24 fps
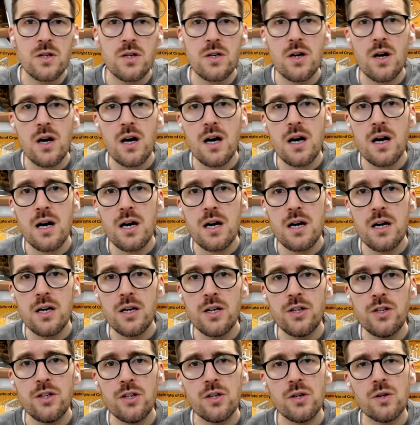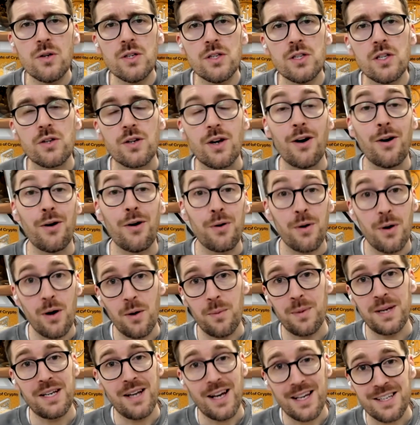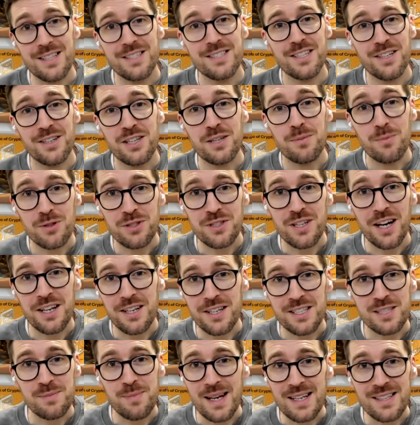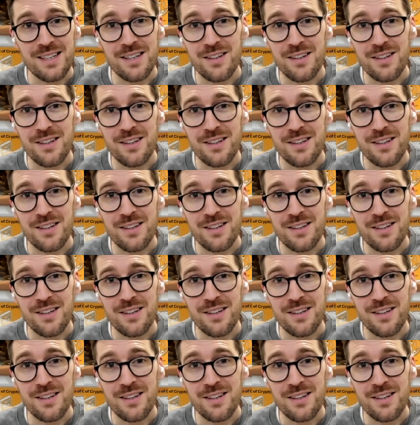No, look, oh, I mean, I can tell you the most unexpected